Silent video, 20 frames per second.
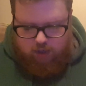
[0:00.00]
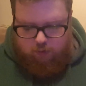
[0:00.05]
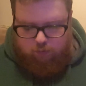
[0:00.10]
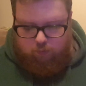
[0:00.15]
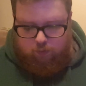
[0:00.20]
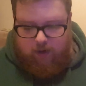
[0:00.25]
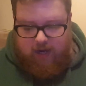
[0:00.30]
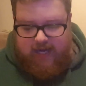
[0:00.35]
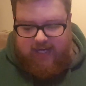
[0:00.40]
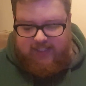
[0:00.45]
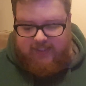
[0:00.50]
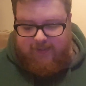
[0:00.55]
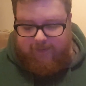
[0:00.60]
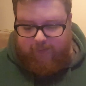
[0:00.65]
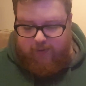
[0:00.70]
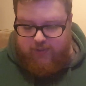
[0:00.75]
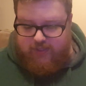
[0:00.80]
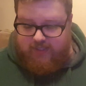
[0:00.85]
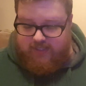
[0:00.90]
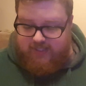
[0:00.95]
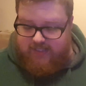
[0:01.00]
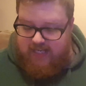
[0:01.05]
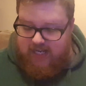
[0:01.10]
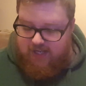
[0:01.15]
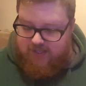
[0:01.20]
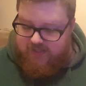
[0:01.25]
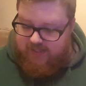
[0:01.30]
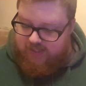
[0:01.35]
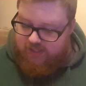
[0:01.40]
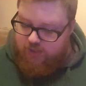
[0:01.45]
Reigns versus
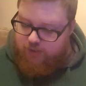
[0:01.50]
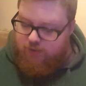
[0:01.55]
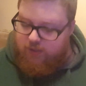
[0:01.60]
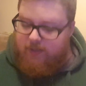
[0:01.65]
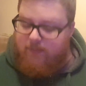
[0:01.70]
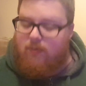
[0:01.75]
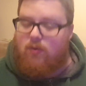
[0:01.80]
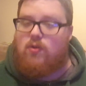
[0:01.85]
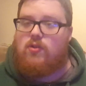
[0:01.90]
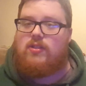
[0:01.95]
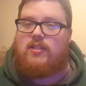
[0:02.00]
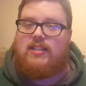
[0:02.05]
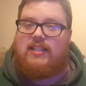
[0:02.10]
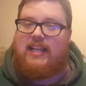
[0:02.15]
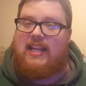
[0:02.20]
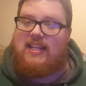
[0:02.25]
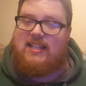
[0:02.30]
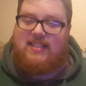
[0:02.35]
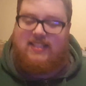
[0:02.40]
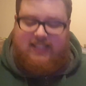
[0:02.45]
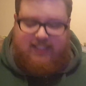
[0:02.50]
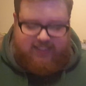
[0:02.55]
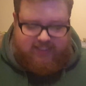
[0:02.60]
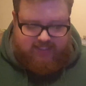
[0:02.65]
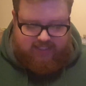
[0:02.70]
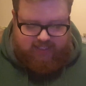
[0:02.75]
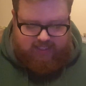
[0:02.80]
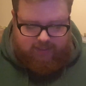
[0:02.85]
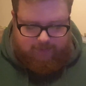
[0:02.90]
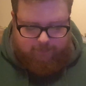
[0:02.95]
Styles at Extreme Rules gets
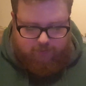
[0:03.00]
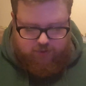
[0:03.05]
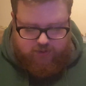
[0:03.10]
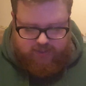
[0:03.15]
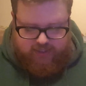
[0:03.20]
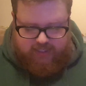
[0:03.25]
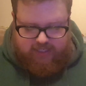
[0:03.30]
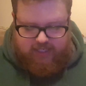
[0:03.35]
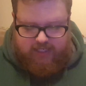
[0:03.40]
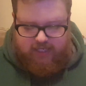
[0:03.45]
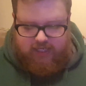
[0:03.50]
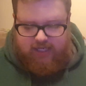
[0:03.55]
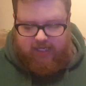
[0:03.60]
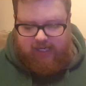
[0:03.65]
16%.